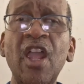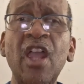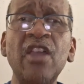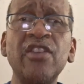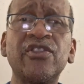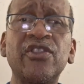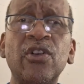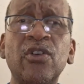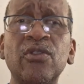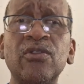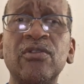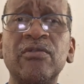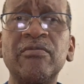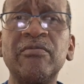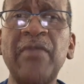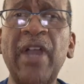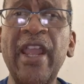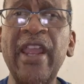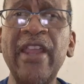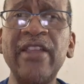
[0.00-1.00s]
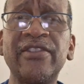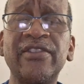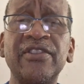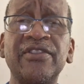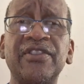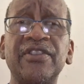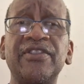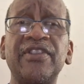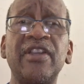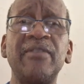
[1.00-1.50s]
So my answer
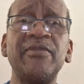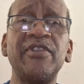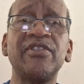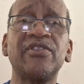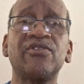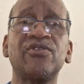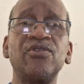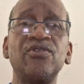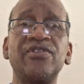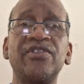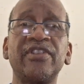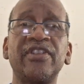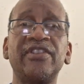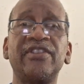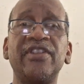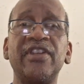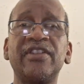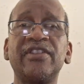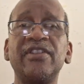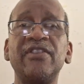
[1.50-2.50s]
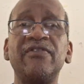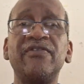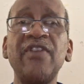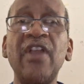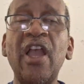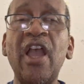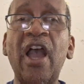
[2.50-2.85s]
to them is cruising addictive.